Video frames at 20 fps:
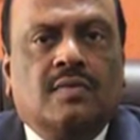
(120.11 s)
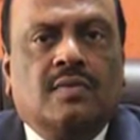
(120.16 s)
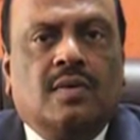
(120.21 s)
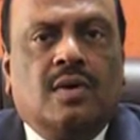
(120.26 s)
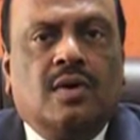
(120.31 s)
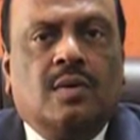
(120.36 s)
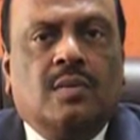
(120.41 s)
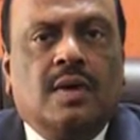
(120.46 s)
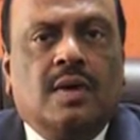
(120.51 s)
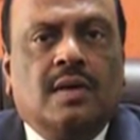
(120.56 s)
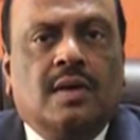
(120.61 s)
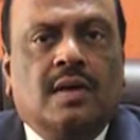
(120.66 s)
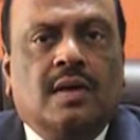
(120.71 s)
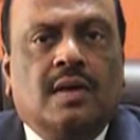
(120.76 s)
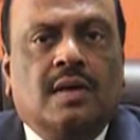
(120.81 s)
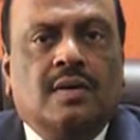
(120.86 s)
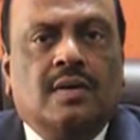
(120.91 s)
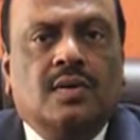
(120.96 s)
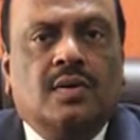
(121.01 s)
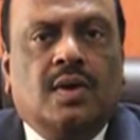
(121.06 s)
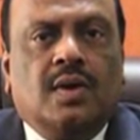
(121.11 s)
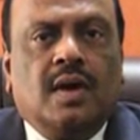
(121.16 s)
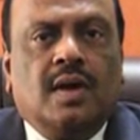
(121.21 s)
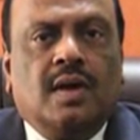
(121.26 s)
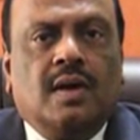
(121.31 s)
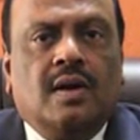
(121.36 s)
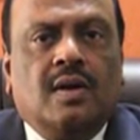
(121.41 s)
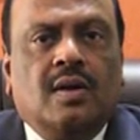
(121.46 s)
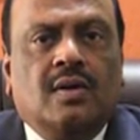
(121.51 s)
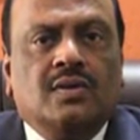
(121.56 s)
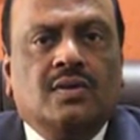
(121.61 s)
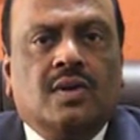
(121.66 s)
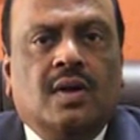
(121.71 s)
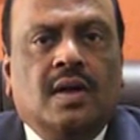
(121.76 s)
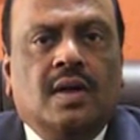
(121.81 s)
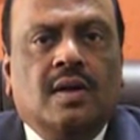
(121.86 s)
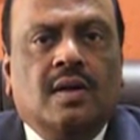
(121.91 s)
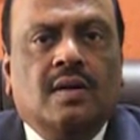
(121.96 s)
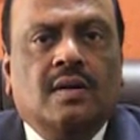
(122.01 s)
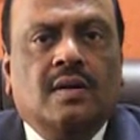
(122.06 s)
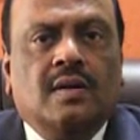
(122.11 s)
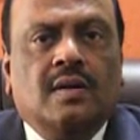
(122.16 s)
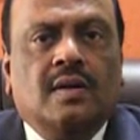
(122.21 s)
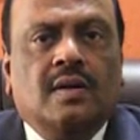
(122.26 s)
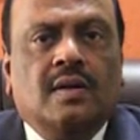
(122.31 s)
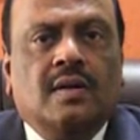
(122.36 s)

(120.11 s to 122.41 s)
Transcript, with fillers: followed by that UK and Australia